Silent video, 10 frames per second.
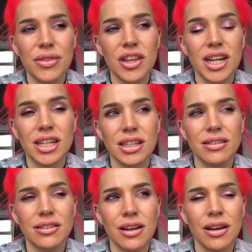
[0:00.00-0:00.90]
that
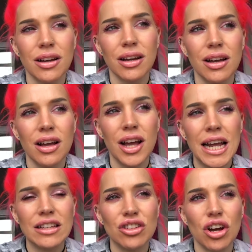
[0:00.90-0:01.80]

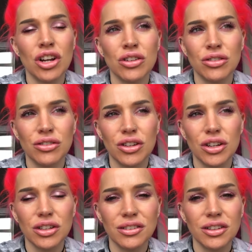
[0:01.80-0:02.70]
it's an
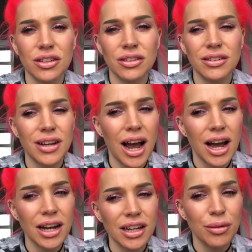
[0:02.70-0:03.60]
uncertain
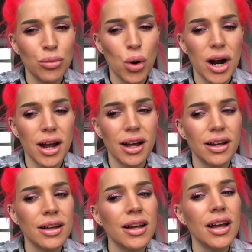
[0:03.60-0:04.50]
time
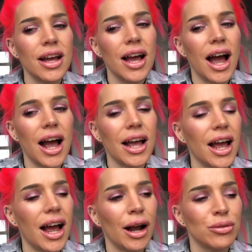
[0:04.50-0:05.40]
where
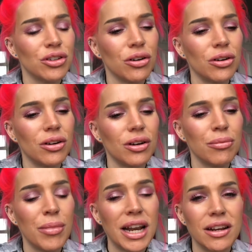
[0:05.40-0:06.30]
I'm sure
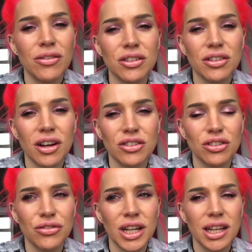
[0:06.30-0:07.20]
many of us are
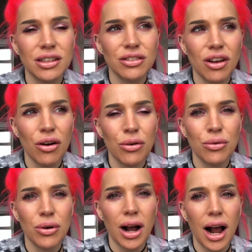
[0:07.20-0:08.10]
just feeling
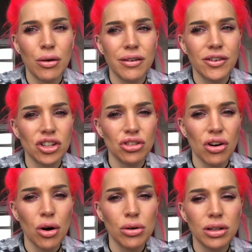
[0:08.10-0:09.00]
so out of
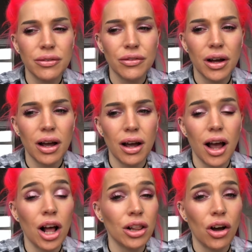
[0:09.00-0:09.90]
control of
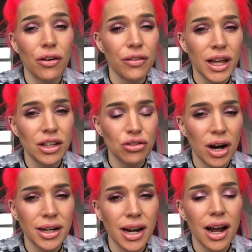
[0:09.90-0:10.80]
a lot of things
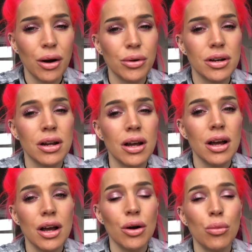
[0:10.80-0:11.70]
right now, and
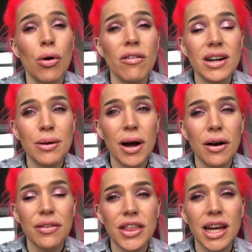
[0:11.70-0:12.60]
worried
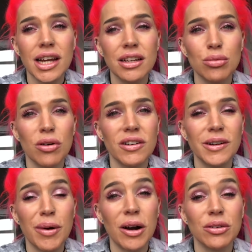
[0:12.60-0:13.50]
about things,
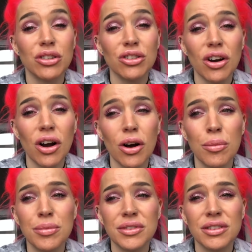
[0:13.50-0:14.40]
worried about
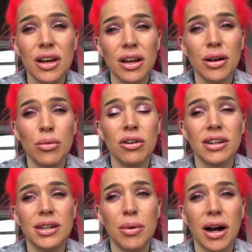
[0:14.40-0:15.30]
jobs,
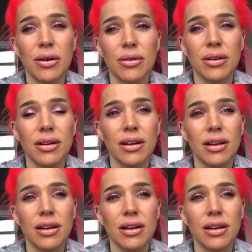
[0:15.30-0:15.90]
worried about